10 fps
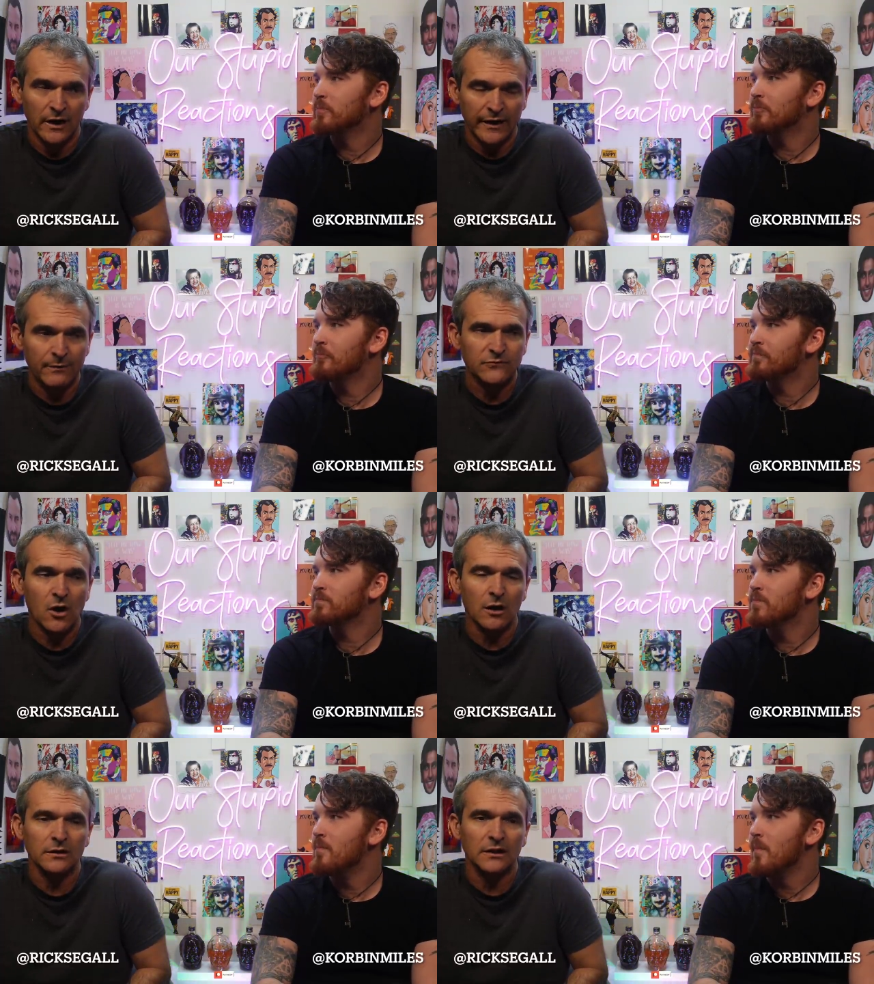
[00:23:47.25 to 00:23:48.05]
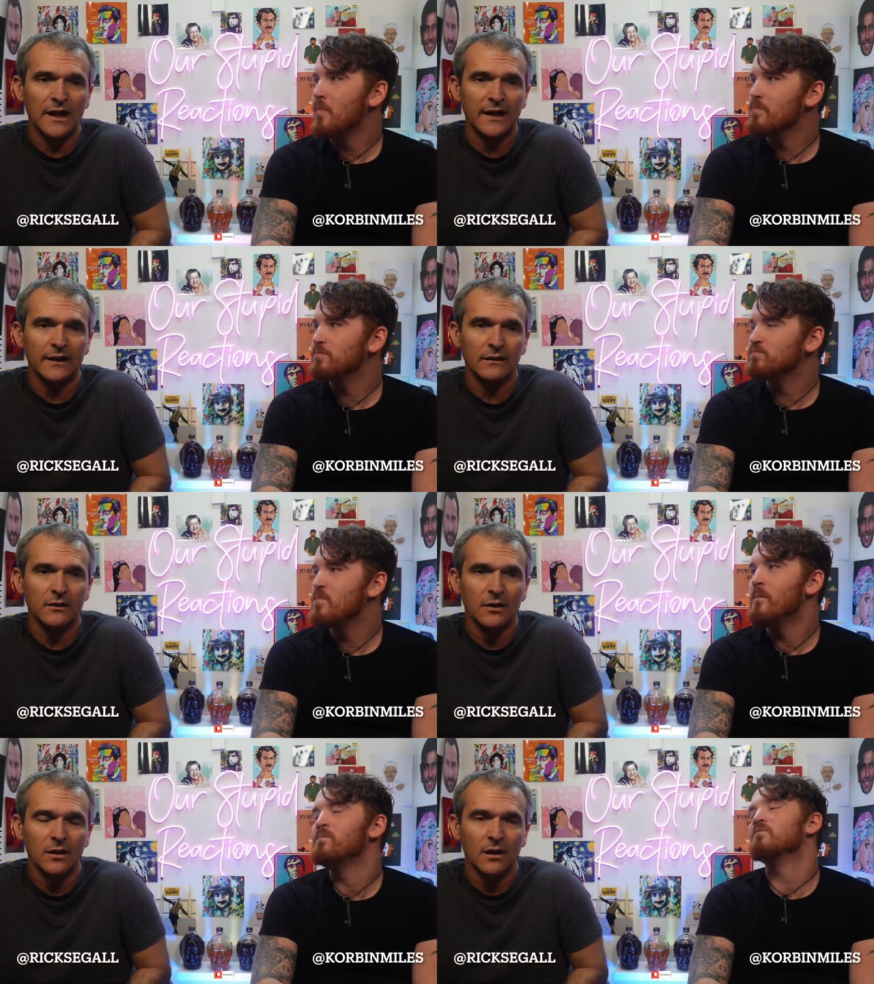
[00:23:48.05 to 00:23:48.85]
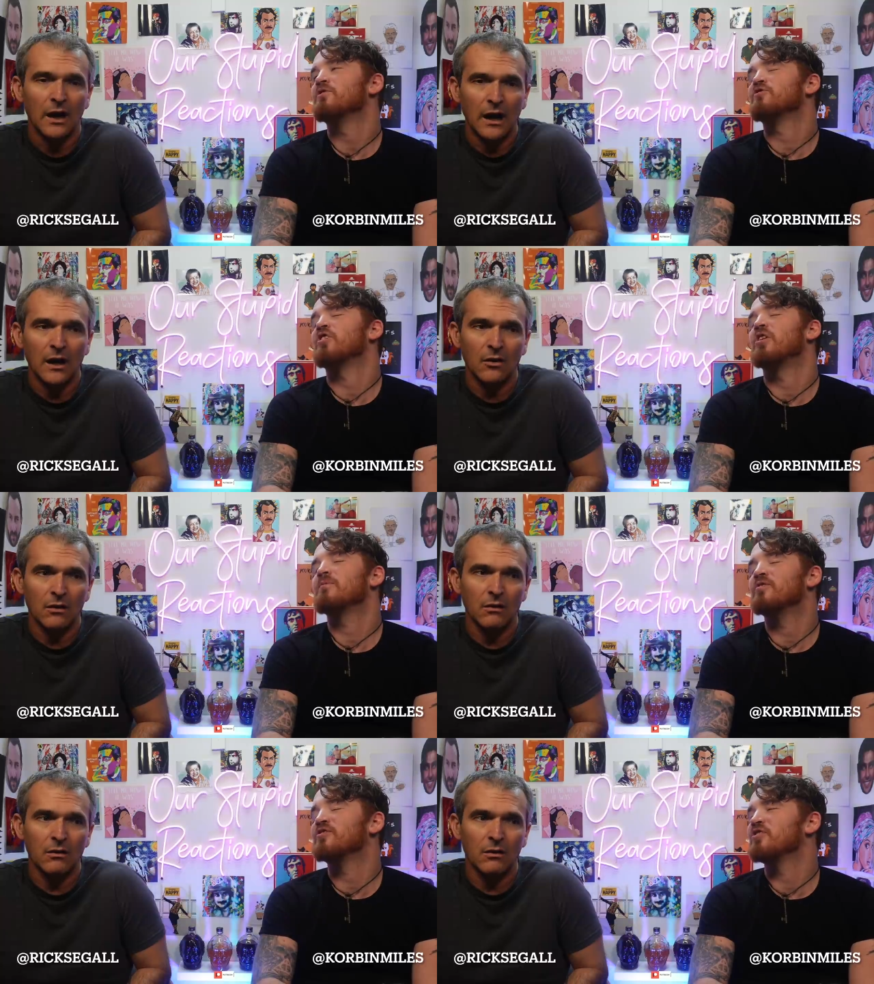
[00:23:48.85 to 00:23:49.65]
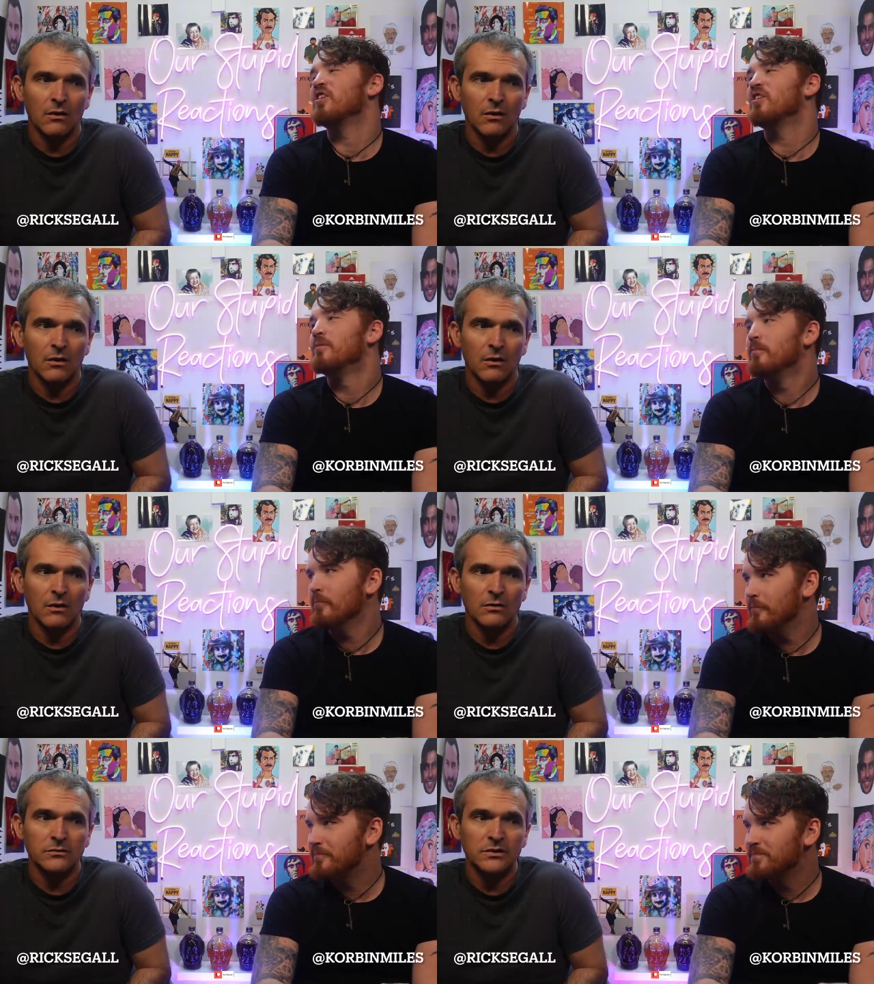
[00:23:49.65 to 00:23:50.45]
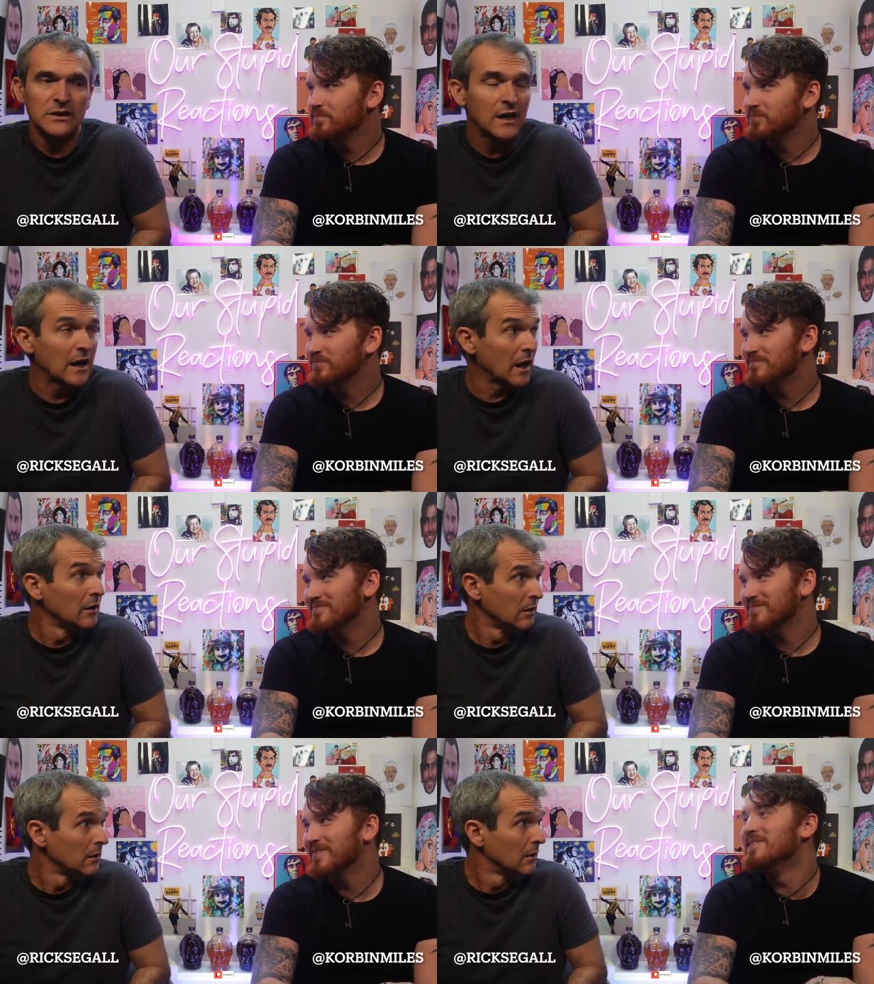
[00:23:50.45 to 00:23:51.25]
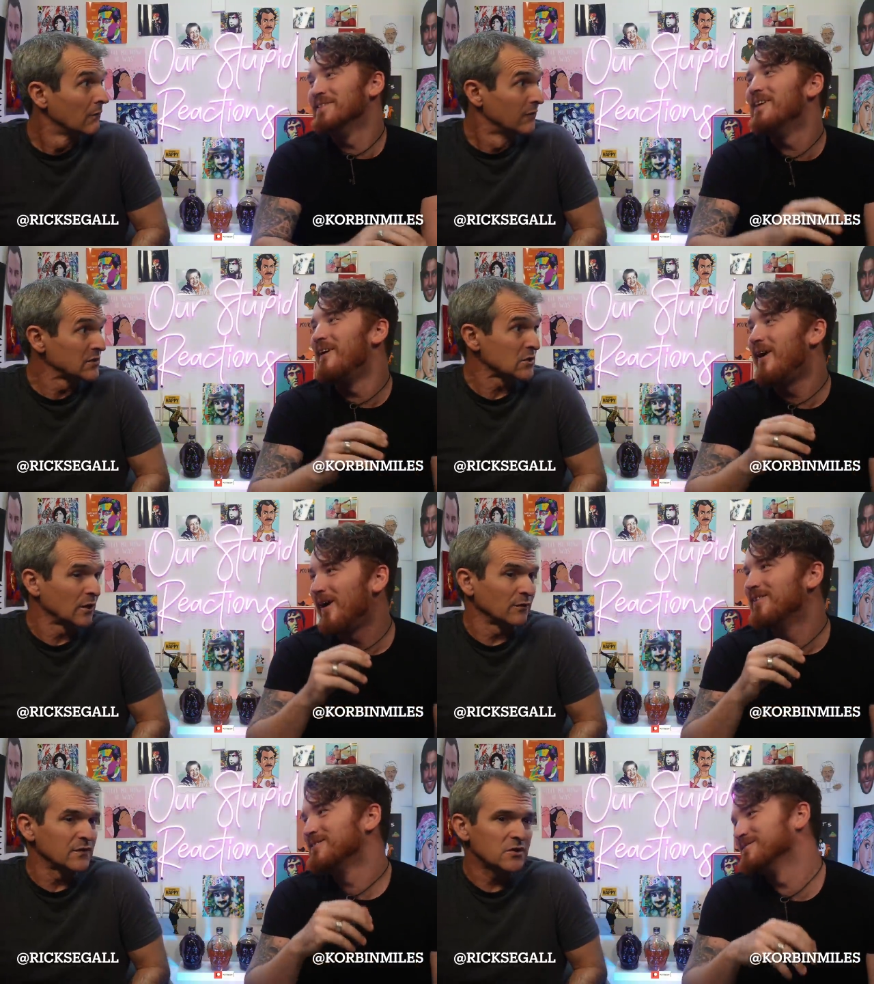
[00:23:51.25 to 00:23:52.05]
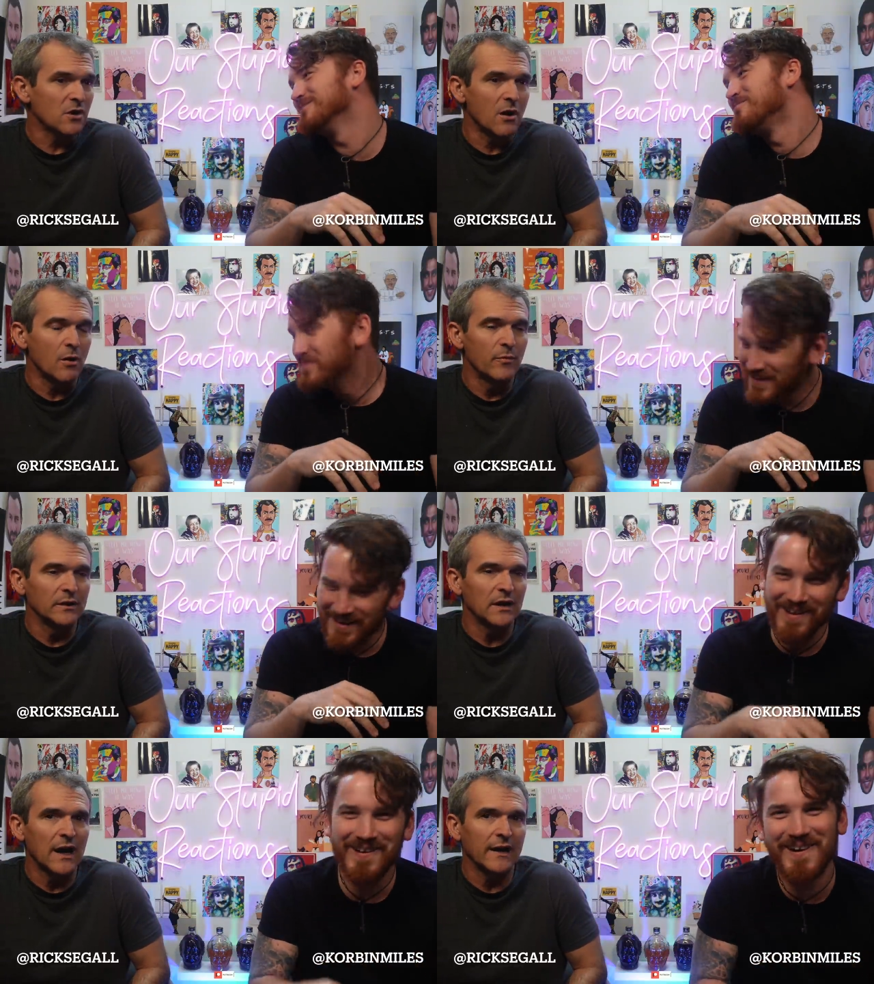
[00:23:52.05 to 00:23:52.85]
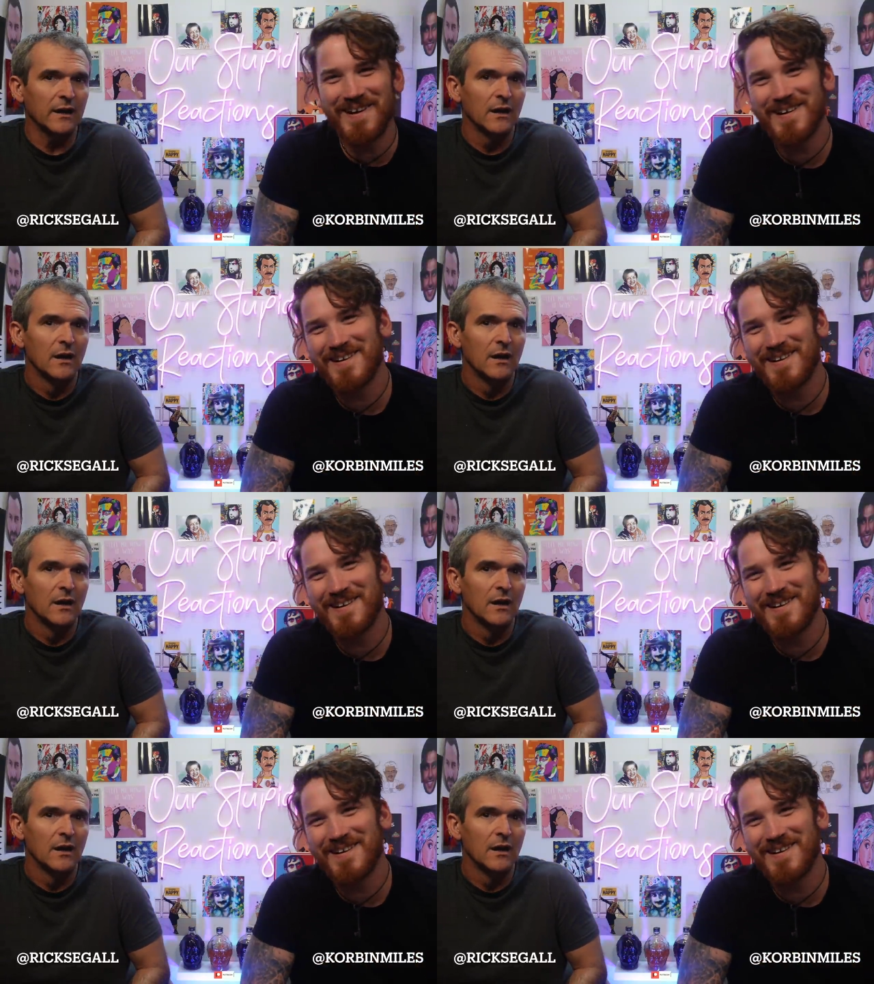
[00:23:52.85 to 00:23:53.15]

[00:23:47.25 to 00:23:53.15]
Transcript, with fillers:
Speaker 1: And I'm talking like, Vishal and Vishal. Yeah, Vishal and Vishal, but like,